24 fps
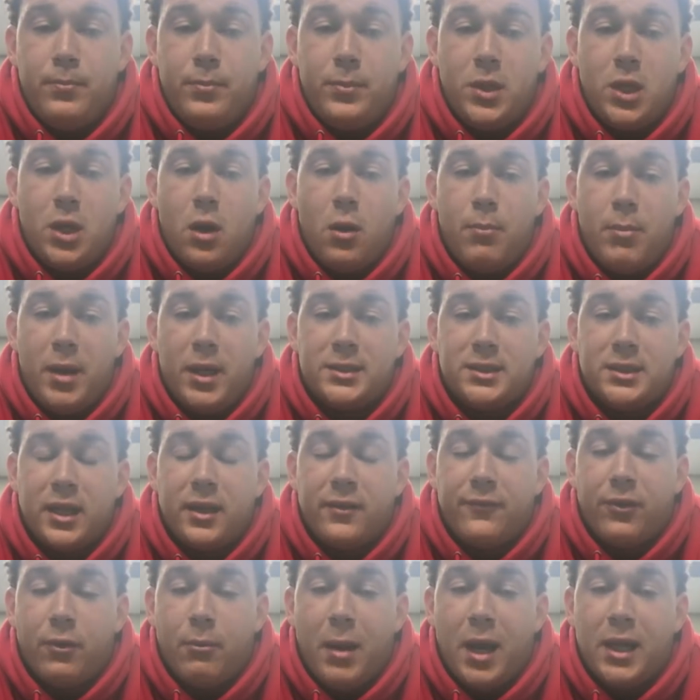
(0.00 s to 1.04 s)
you know, best
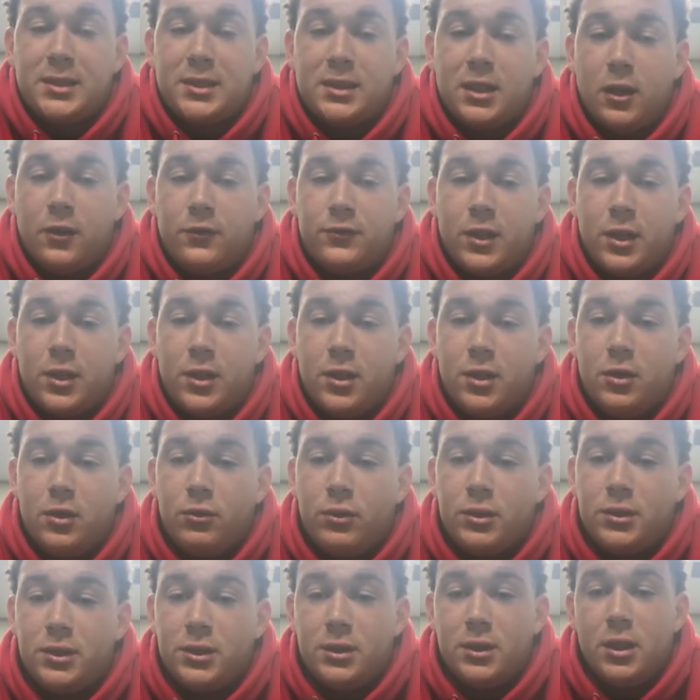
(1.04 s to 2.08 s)
thing for myself to do
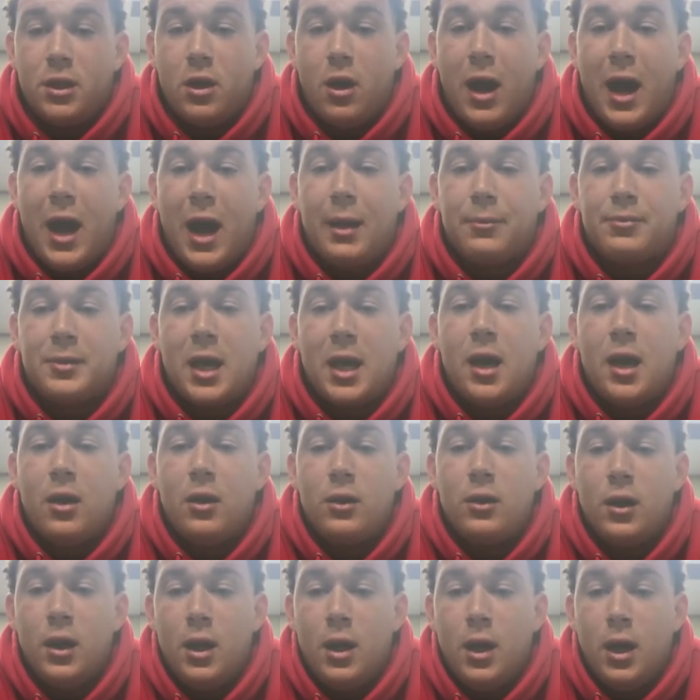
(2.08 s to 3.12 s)
was, you know, opt
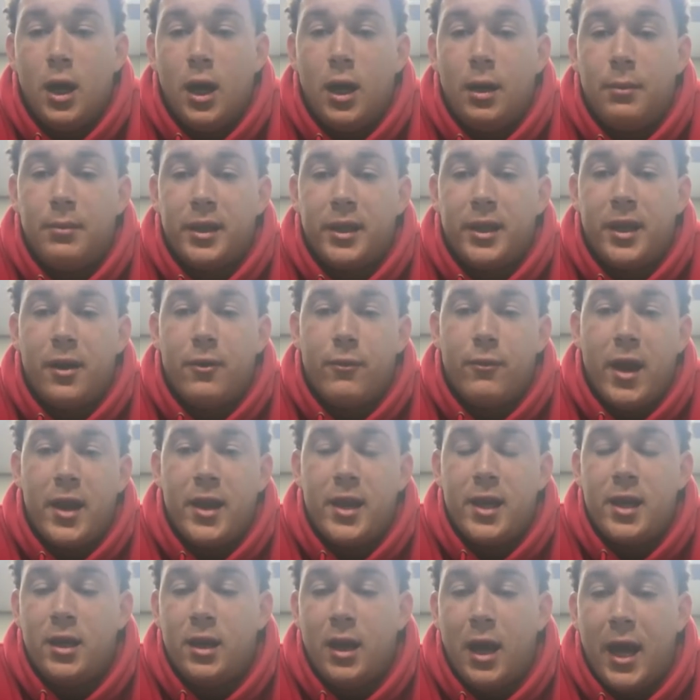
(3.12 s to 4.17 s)
out um, and get
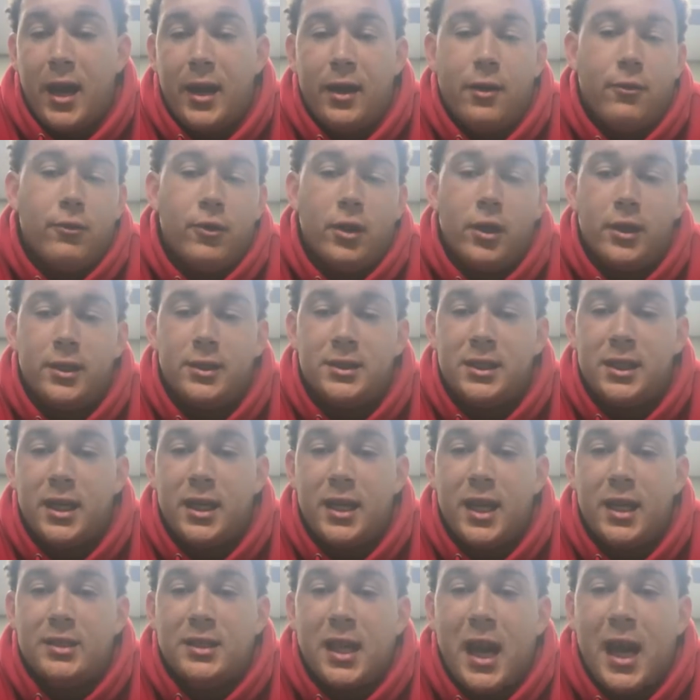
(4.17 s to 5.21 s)
ready. I didn't really see
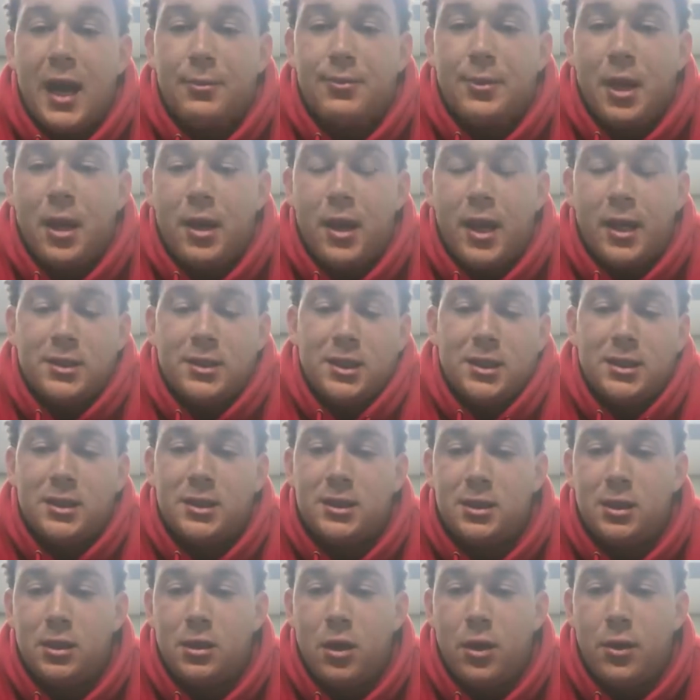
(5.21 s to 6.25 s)
it as an opt out. I
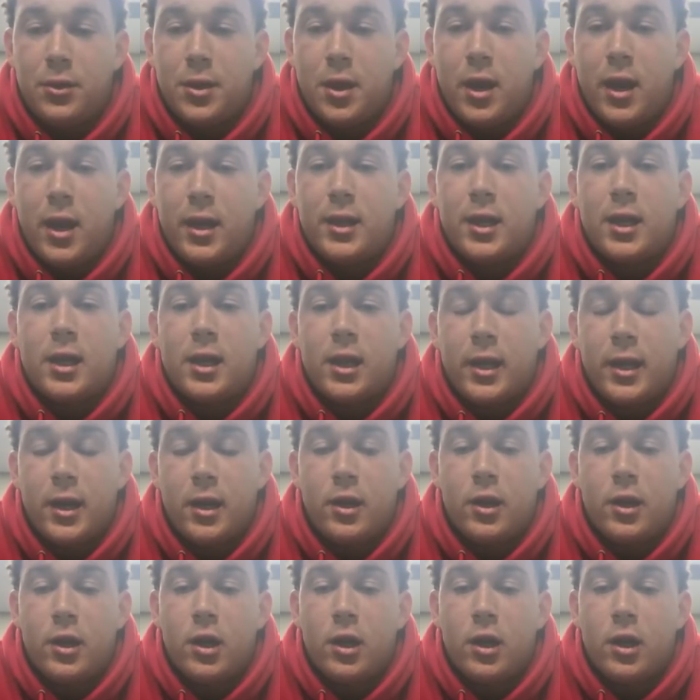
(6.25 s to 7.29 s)
just, you know, thought I'd
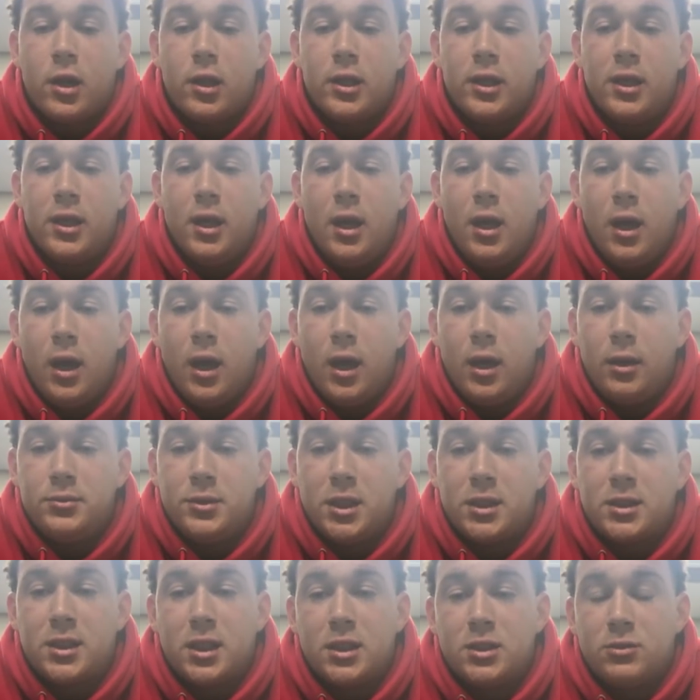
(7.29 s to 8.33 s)
declare it early
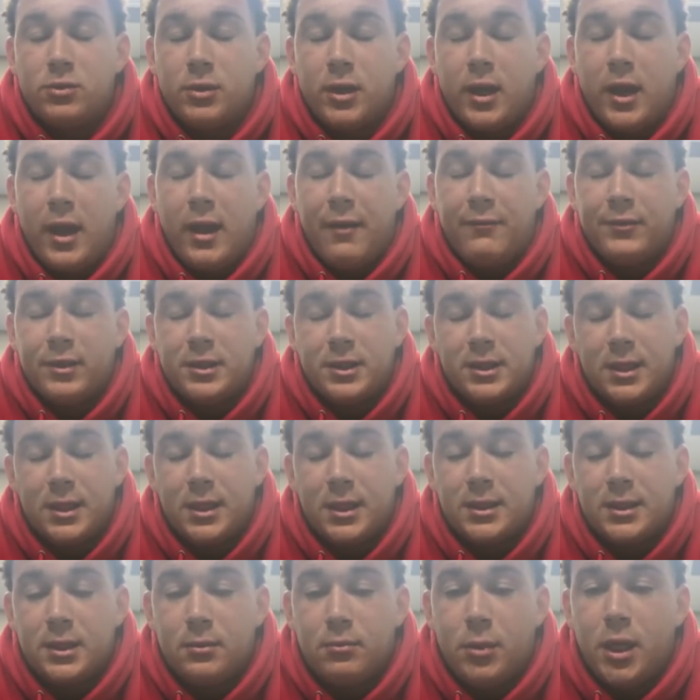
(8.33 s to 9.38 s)
um, just because we didn't have a
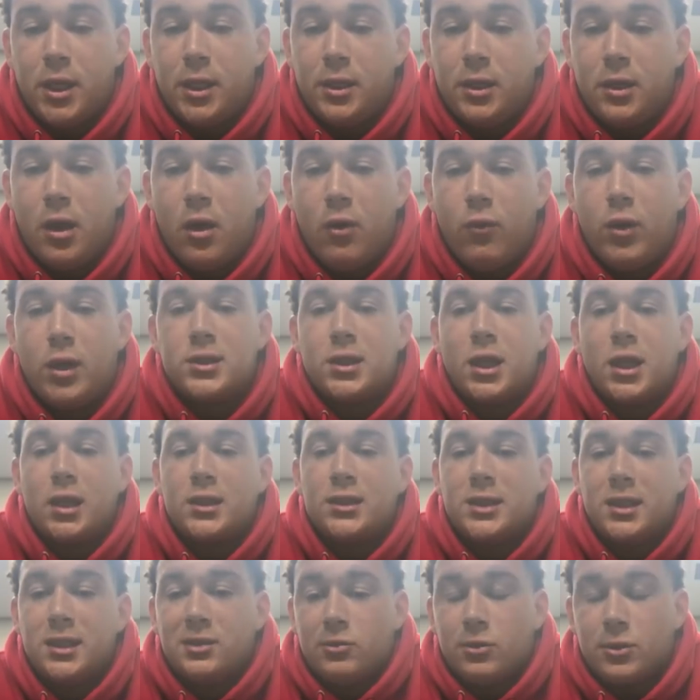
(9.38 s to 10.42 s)
season. But, you know, once our
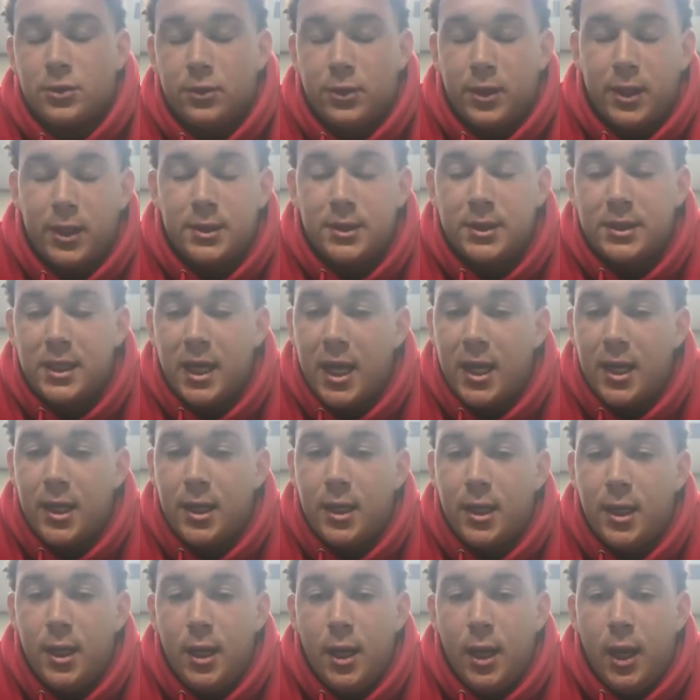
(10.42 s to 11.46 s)
season was reinstated,
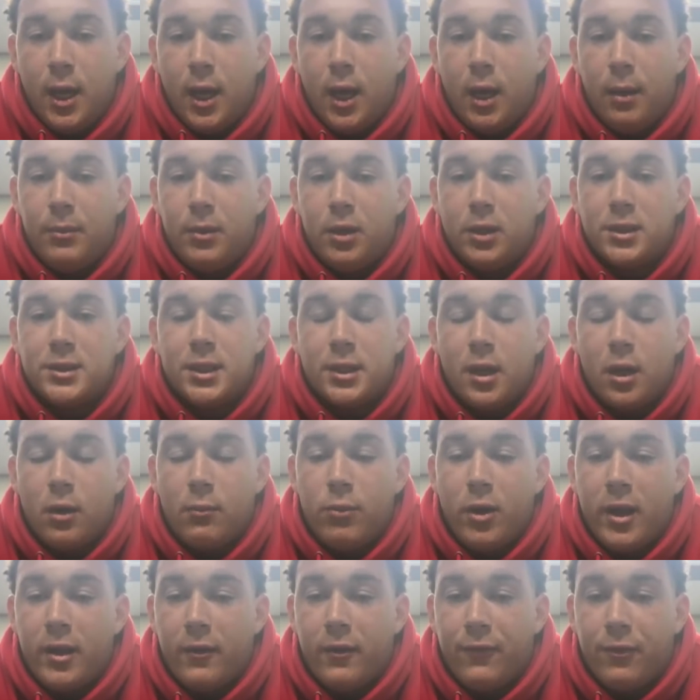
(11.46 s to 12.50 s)
um, it was a
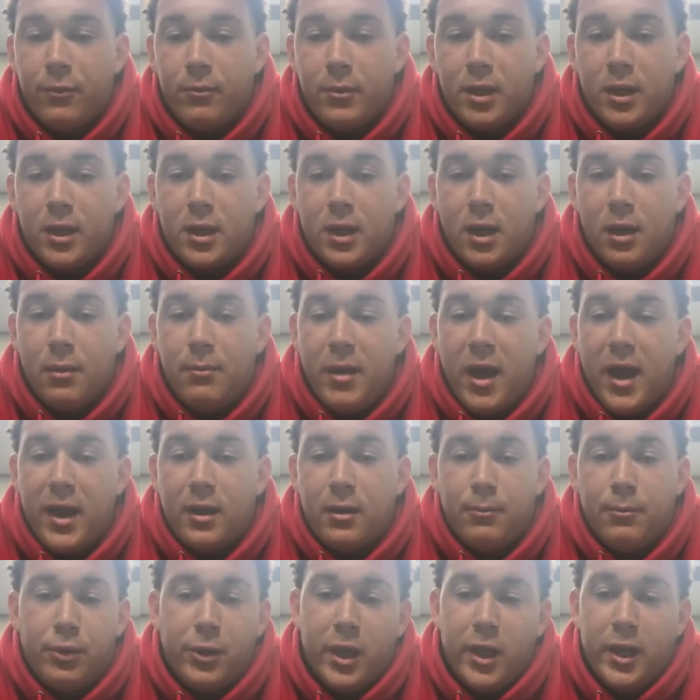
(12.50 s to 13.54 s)
no brainer for me to come
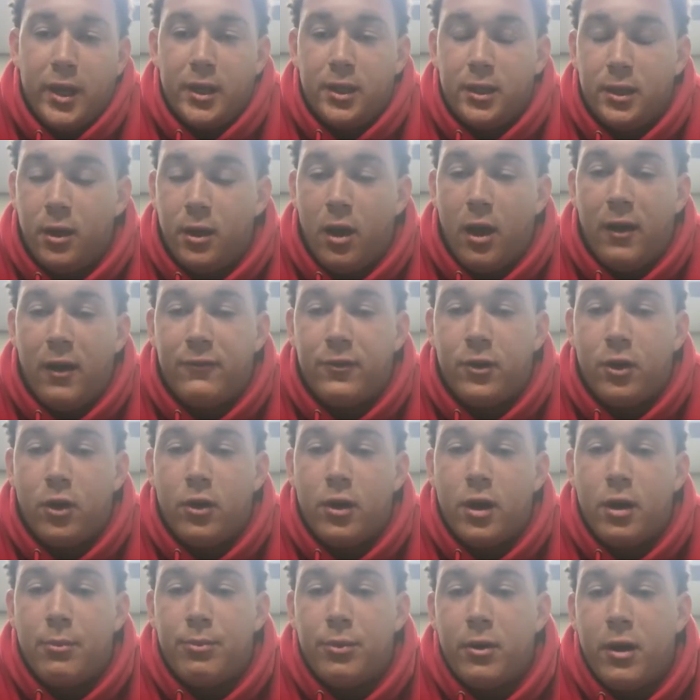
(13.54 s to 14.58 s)
back and play. You know, I've
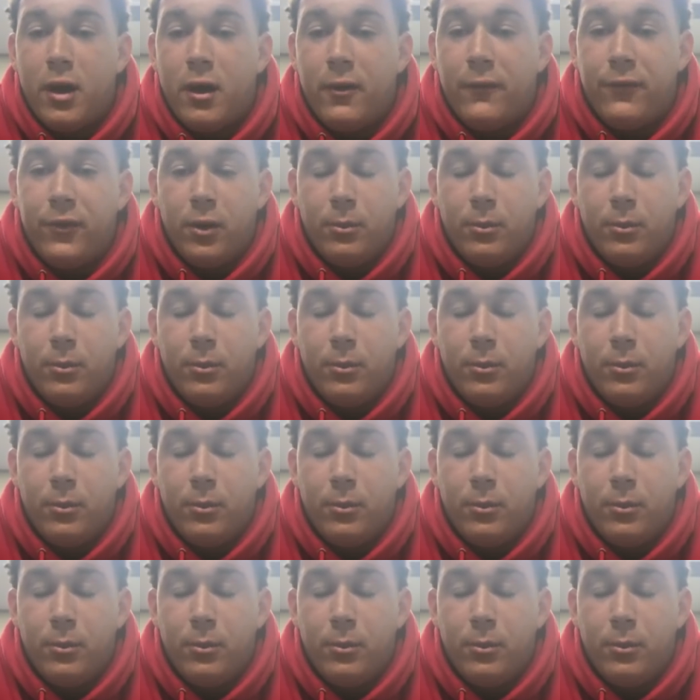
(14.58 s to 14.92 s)
grown up around